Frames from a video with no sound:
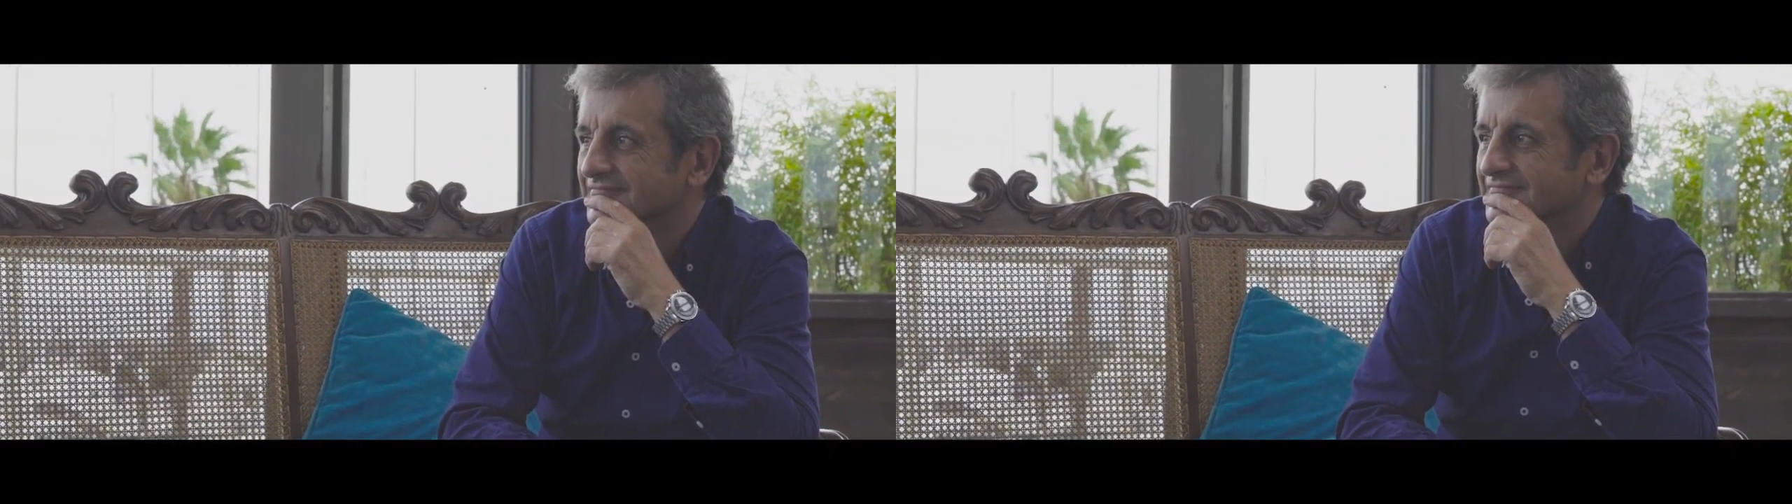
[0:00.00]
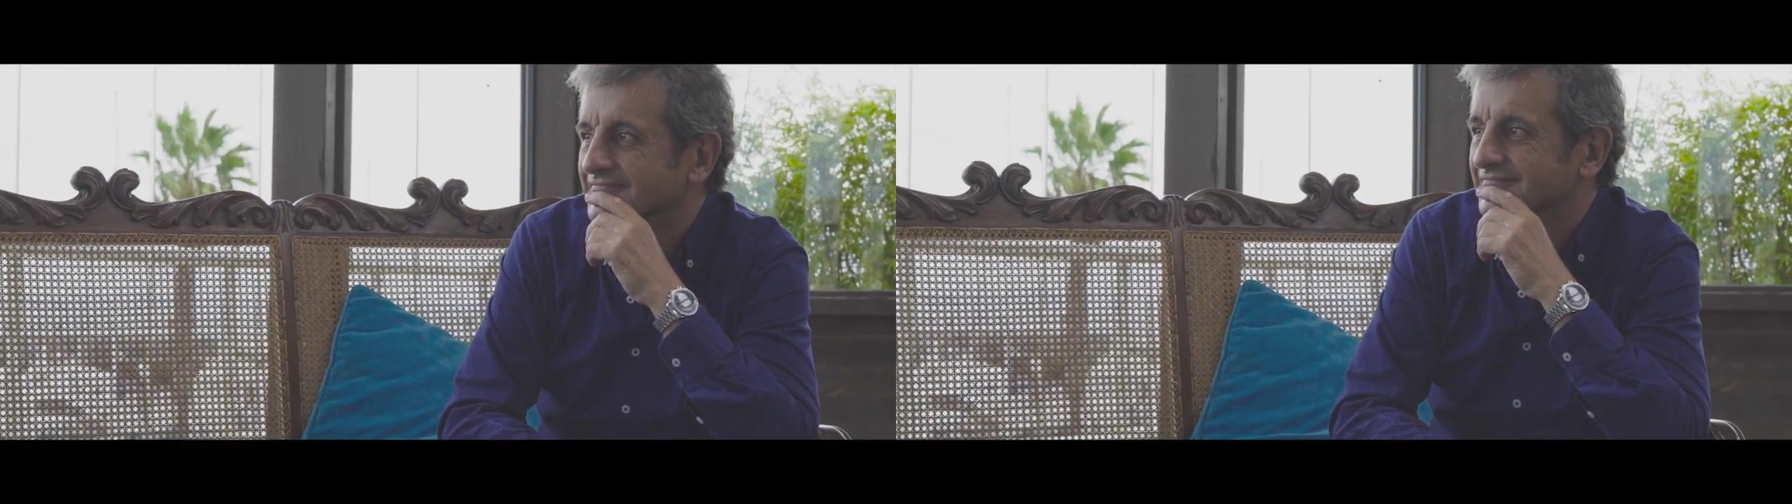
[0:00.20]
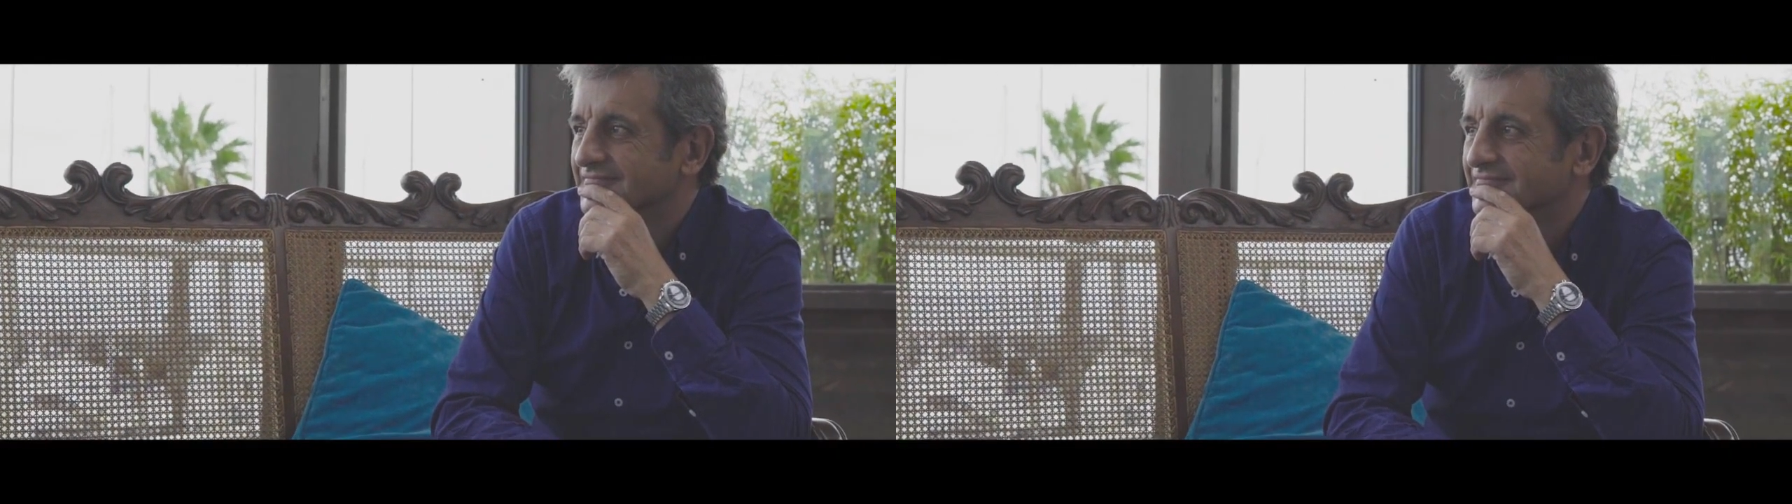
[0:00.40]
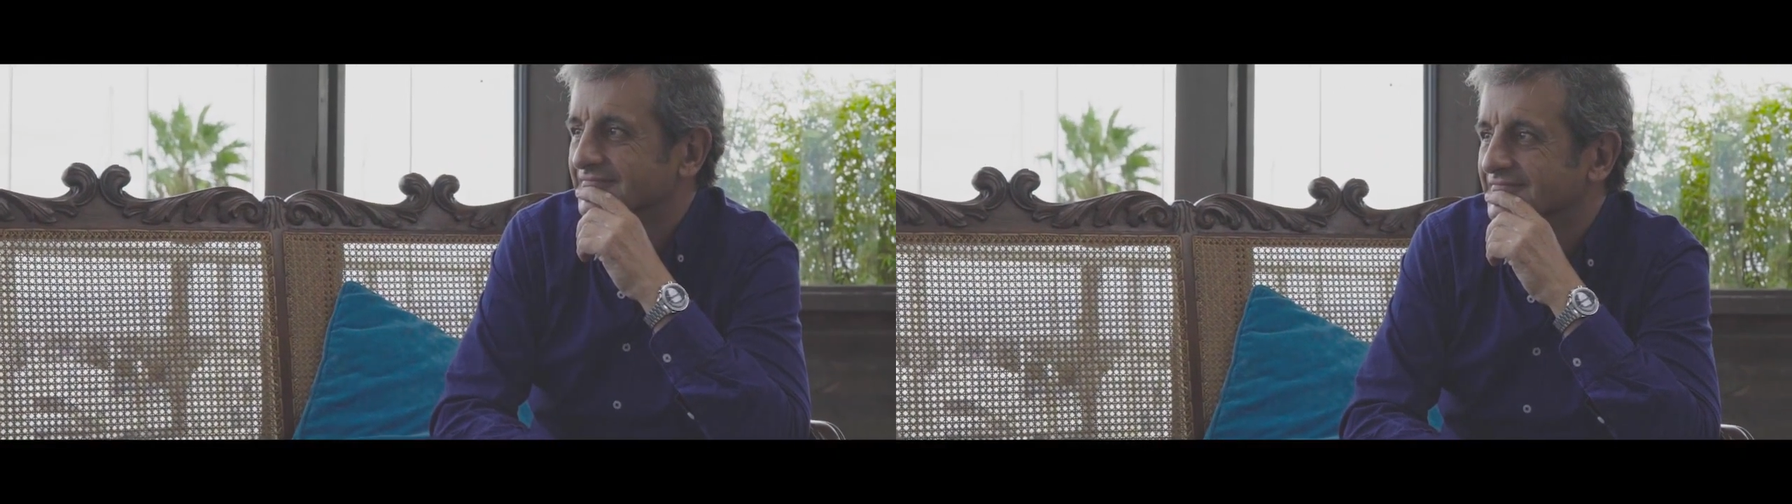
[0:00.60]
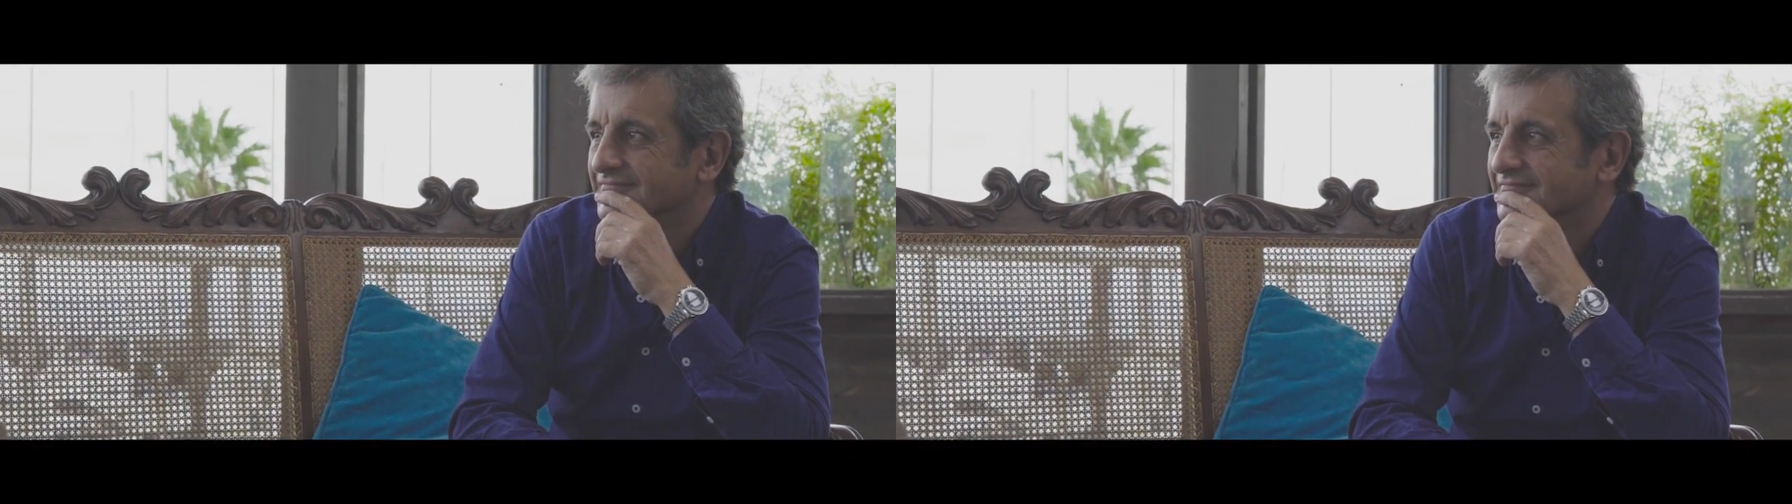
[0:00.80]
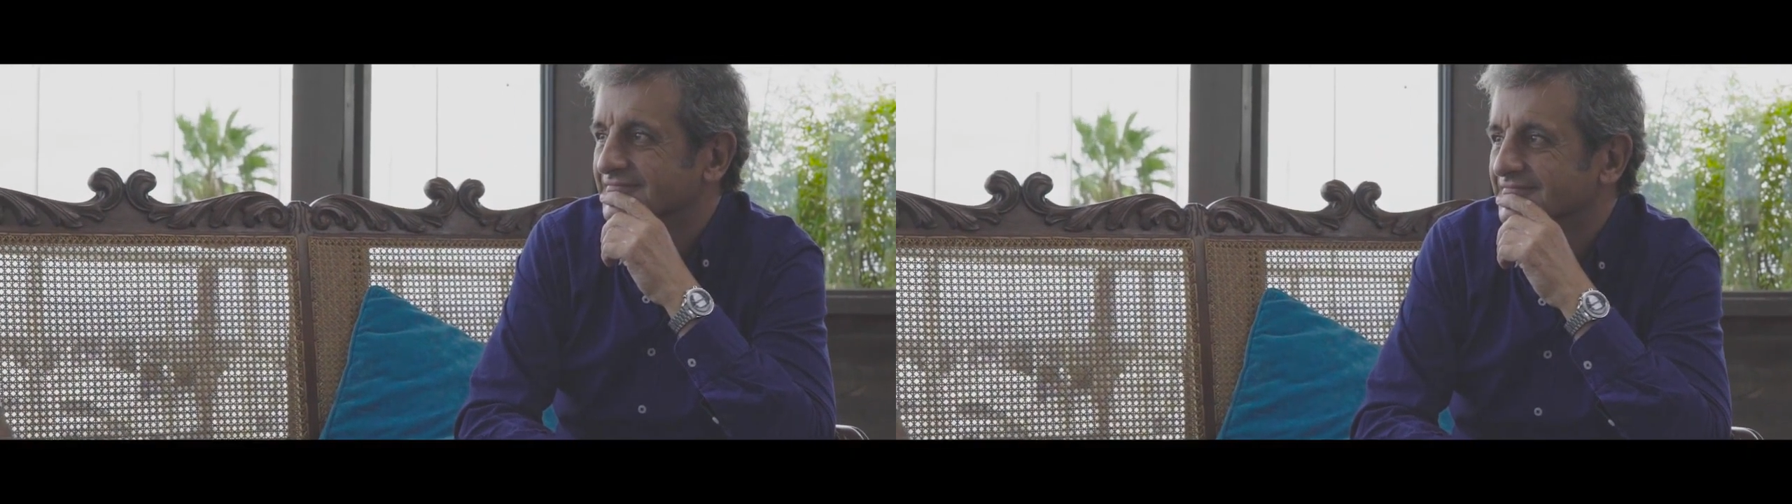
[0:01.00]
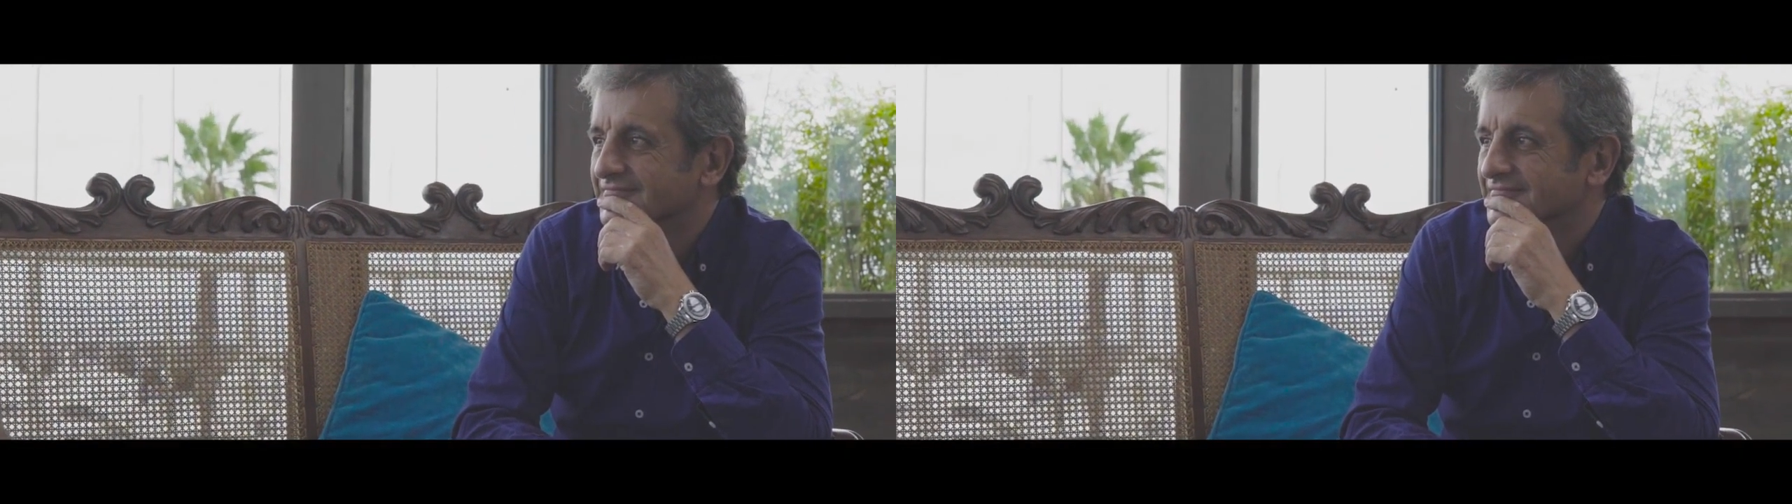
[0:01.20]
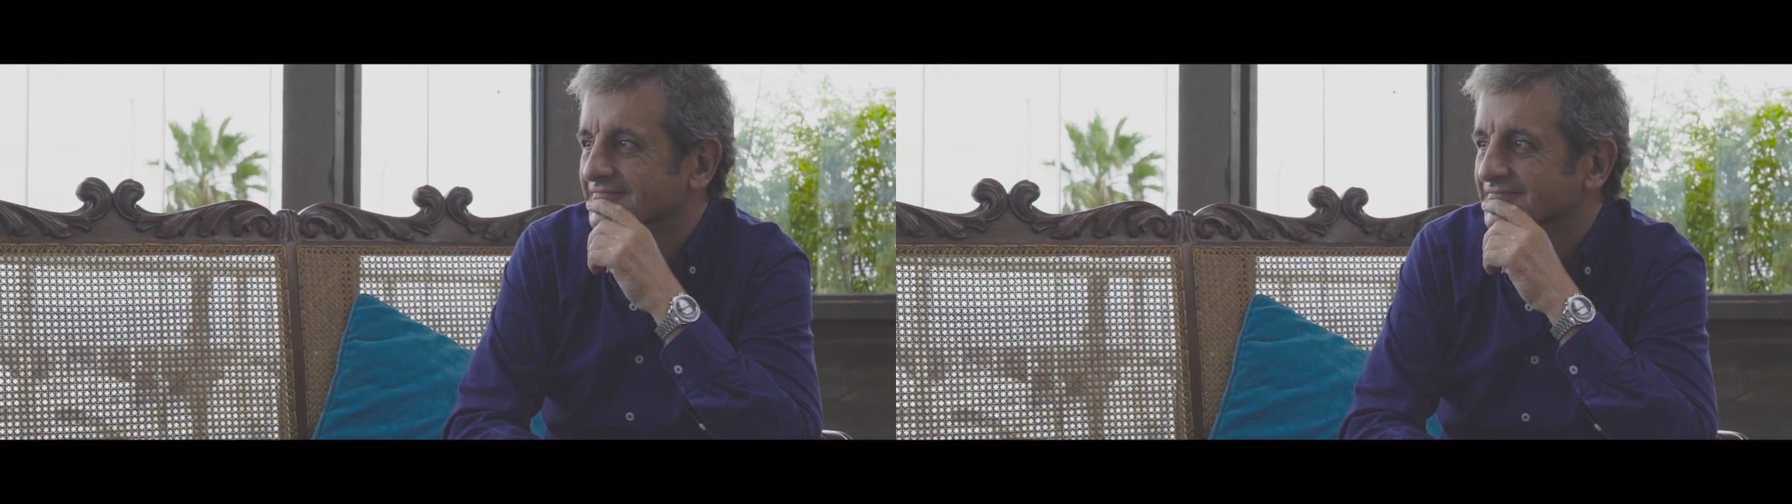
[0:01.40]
and waited until it got changed,